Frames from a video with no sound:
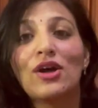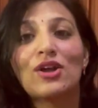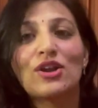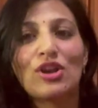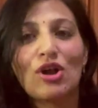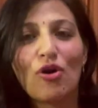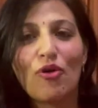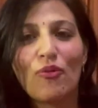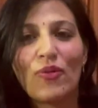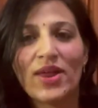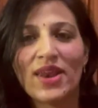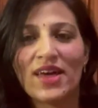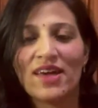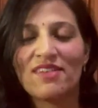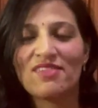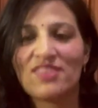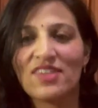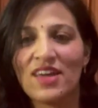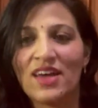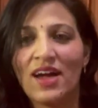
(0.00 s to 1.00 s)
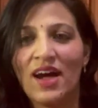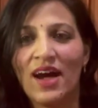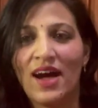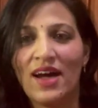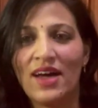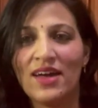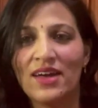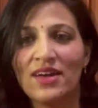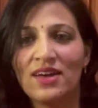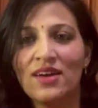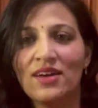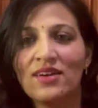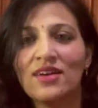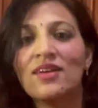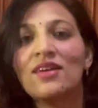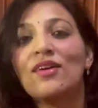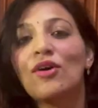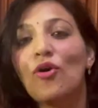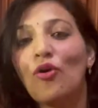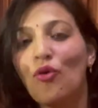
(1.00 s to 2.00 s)
Now, when I say high,
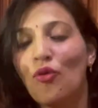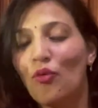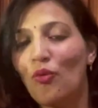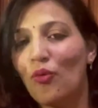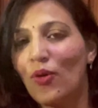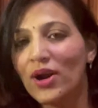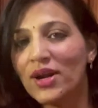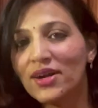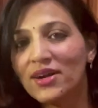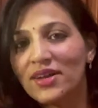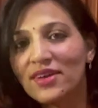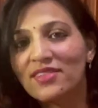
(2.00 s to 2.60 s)
what